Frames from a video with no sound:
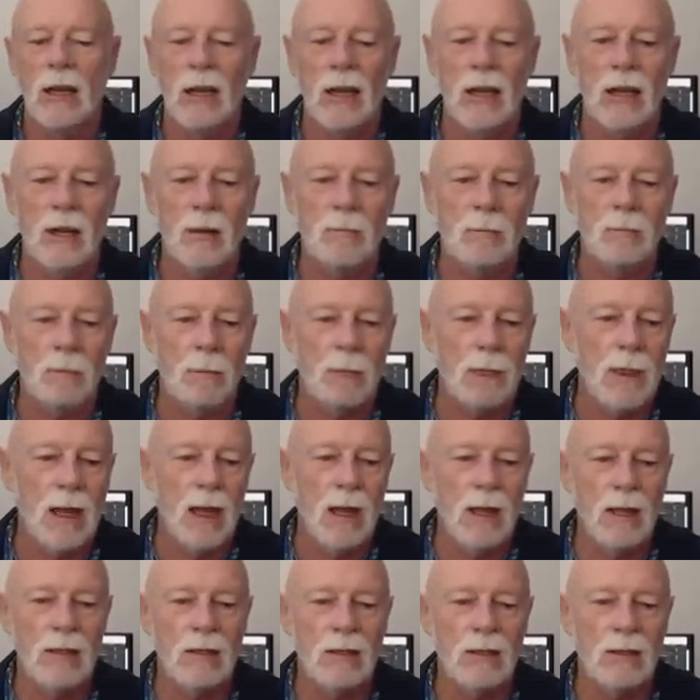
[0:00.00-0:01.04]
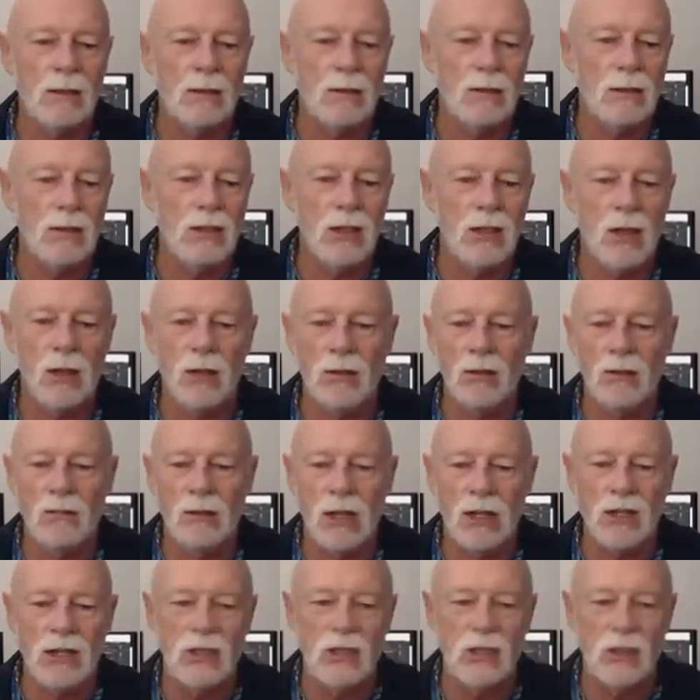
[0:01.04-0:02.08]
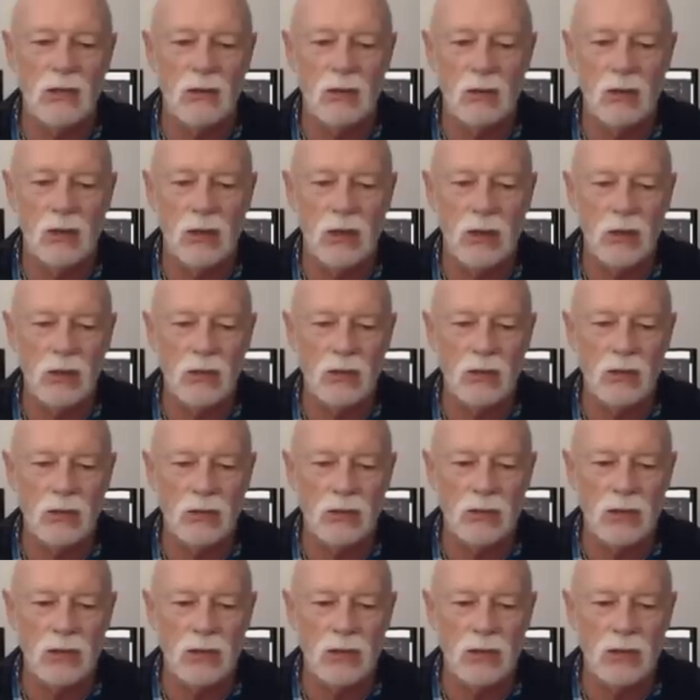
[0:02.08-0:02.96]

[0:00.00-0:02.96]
And so it just gets all the usual